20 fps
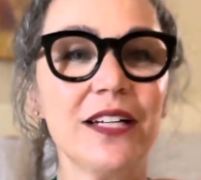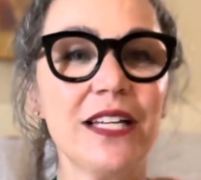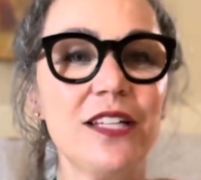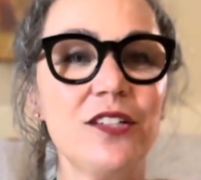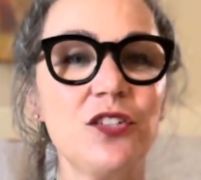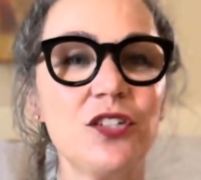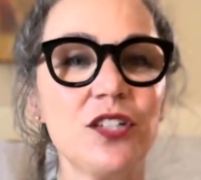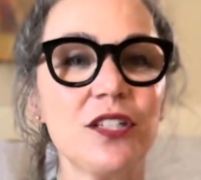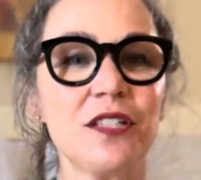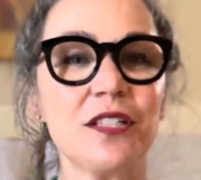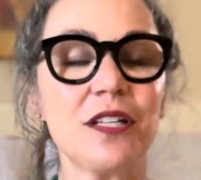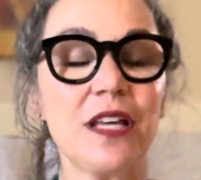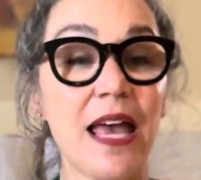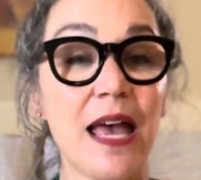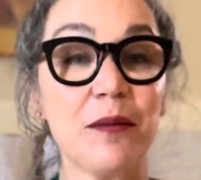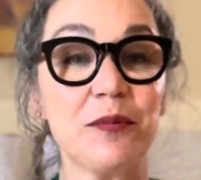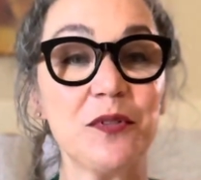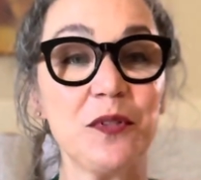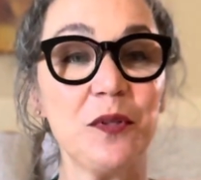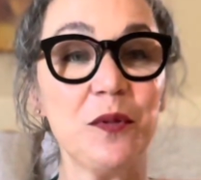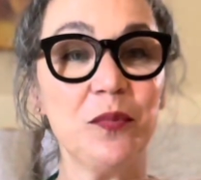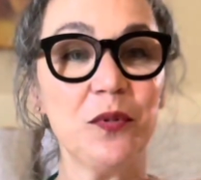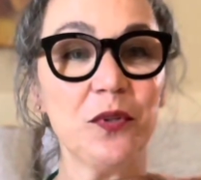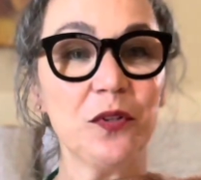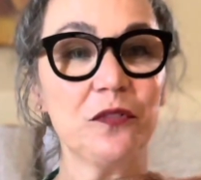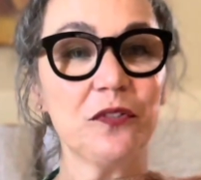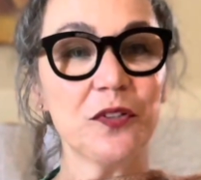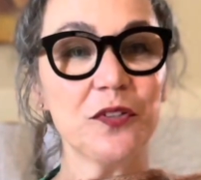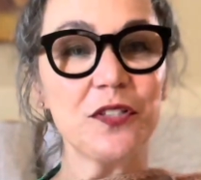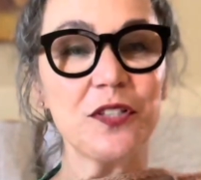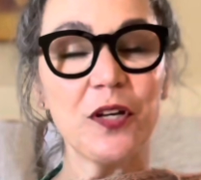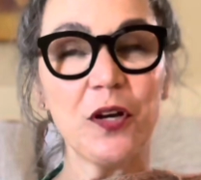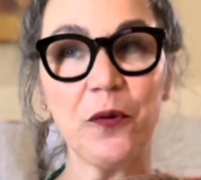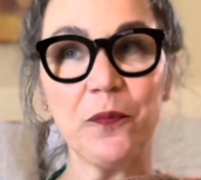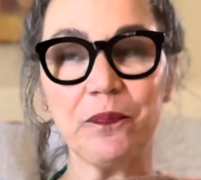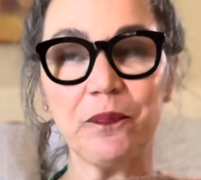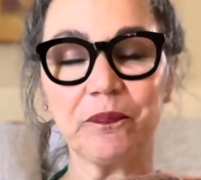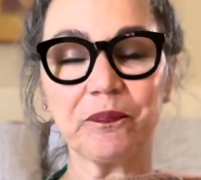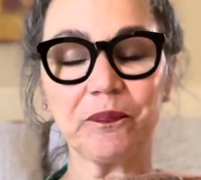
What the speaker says: It's just absolutely beautiful. So